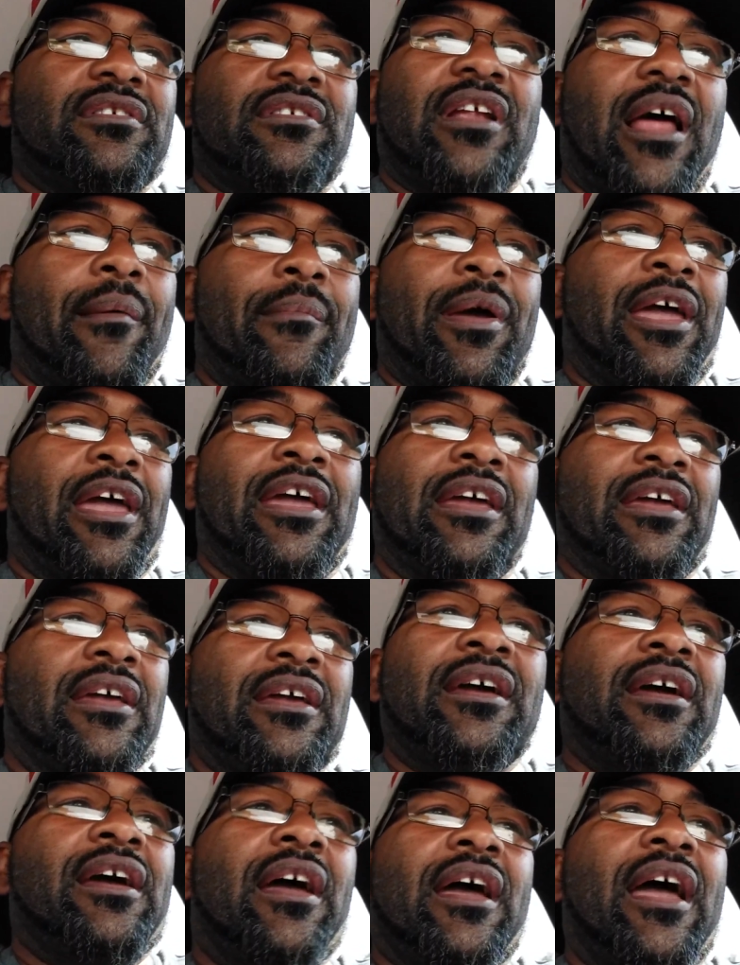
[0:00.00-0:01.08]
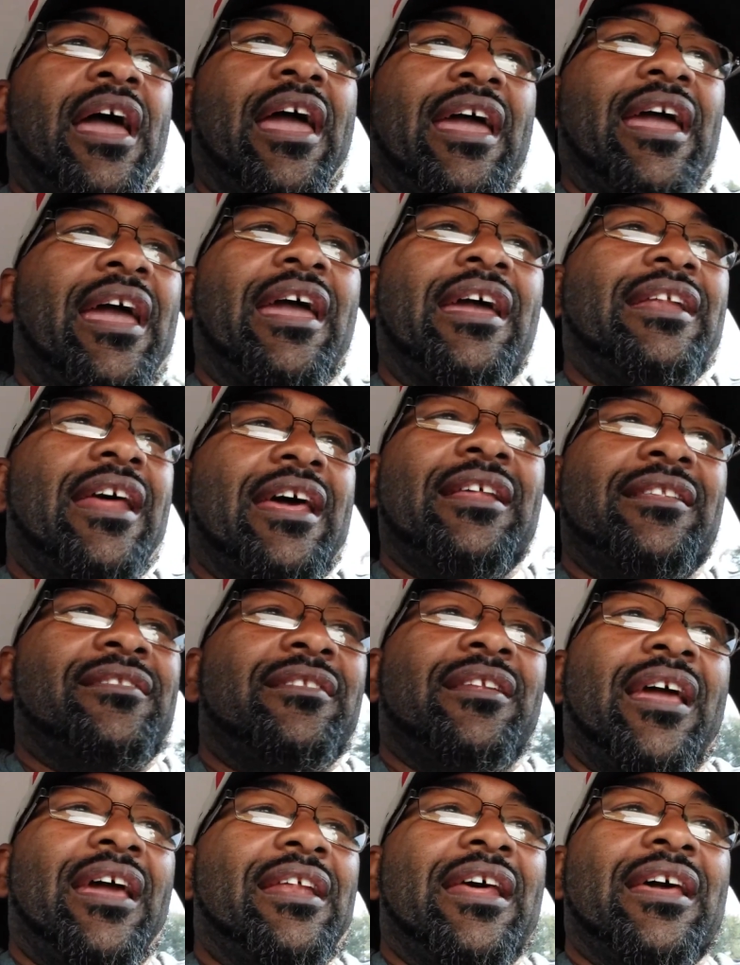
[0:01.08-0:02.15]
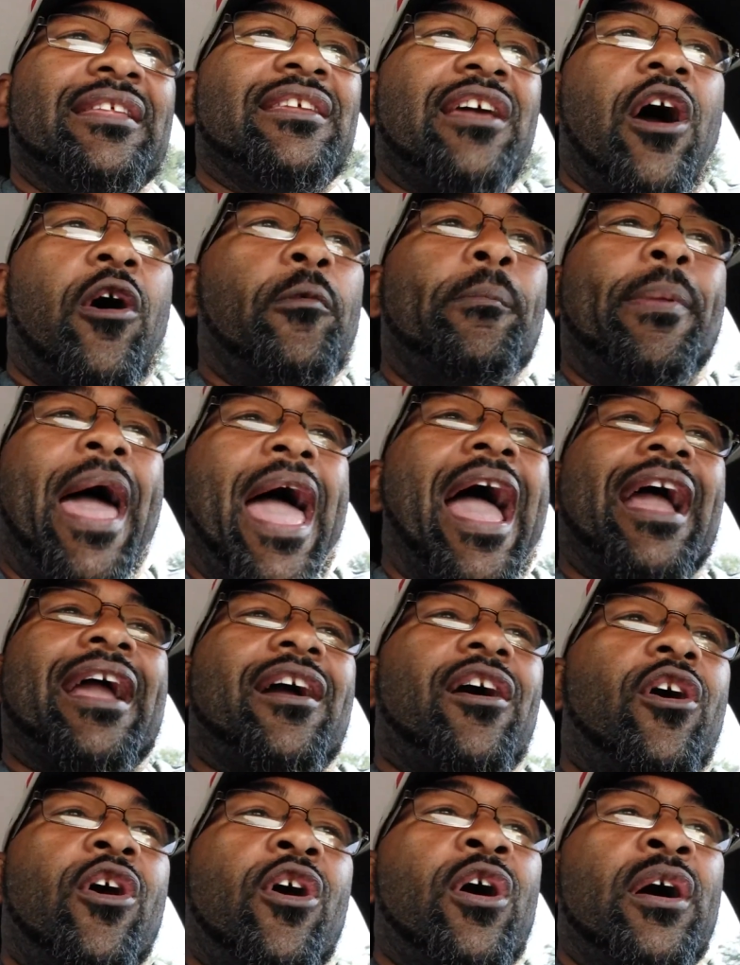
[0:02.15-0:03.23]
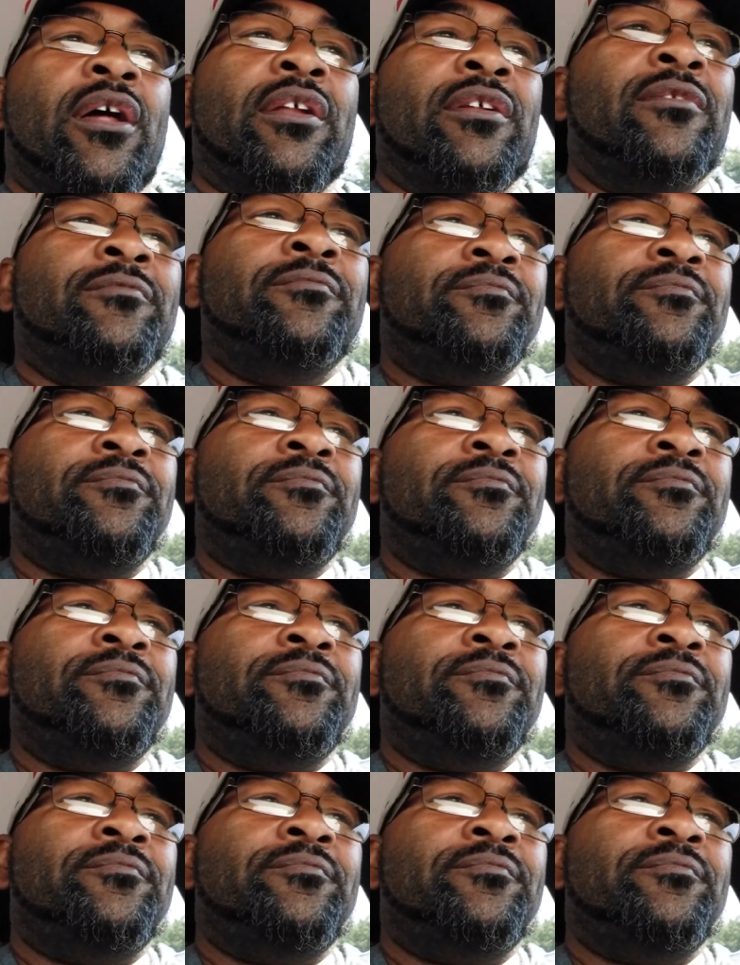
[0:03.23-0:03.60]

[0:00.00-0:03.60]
I mean, he didn't go back on.